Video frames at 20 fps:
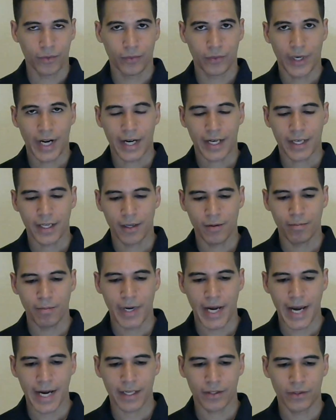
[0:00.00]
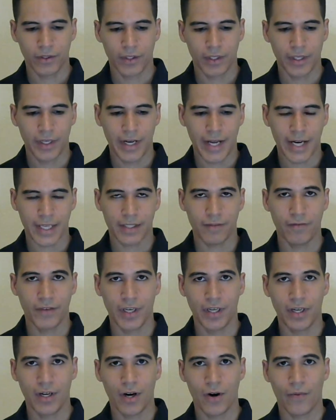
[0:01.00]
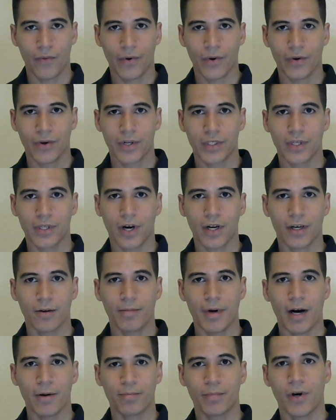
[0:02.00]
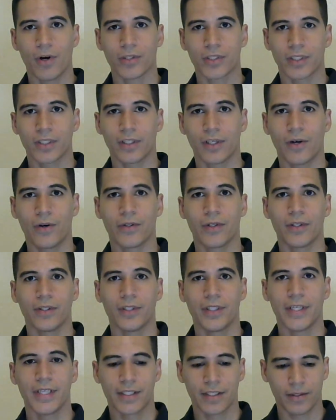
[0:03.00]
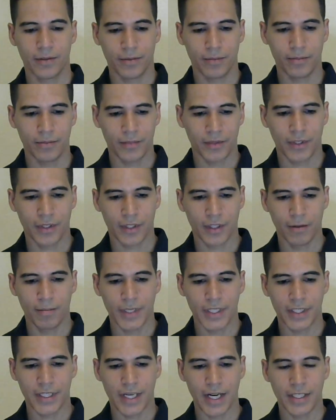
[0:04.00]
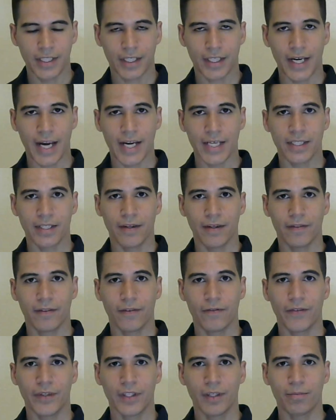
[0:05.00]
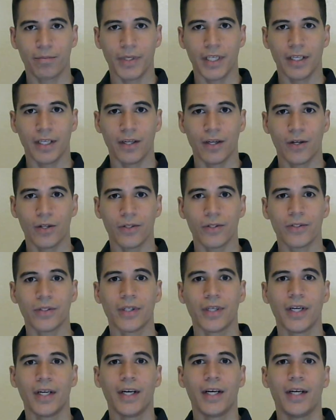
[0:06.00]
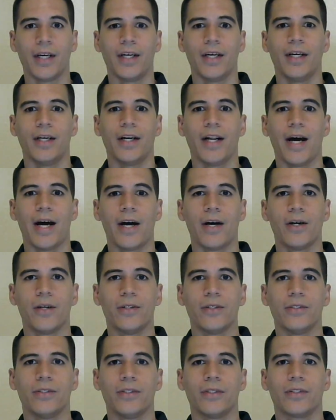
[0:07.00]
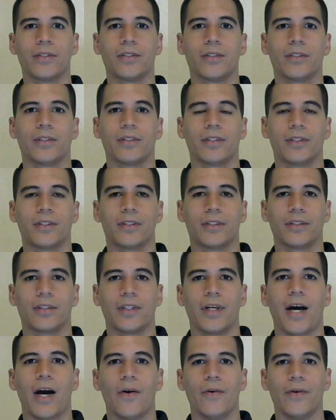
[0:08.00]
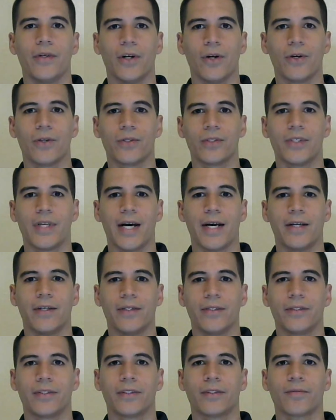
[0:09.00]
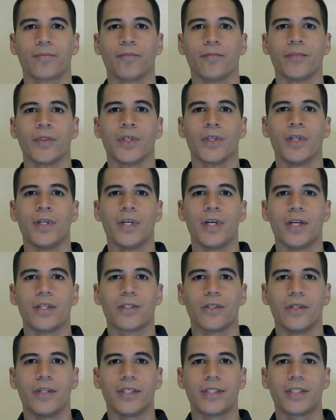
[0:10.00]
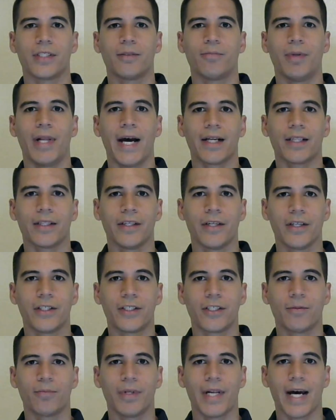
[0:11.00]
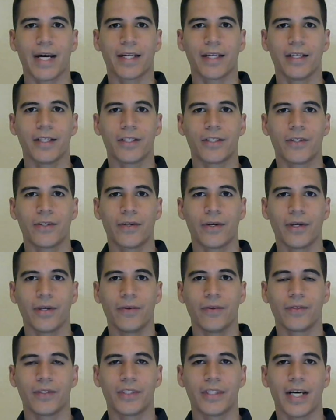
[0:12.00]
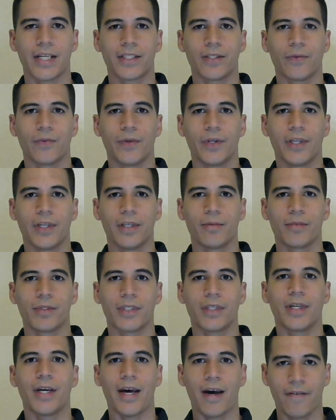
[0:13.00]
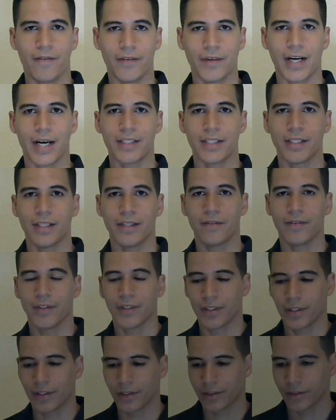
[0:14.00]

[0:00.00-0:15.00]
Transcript: when I come back on the next video, we're going to talk about post-colonialism, the miseducation of the Filipino, and how it goes down. So this is Black Literature, Black History. Jason Williams. Have a nice evening.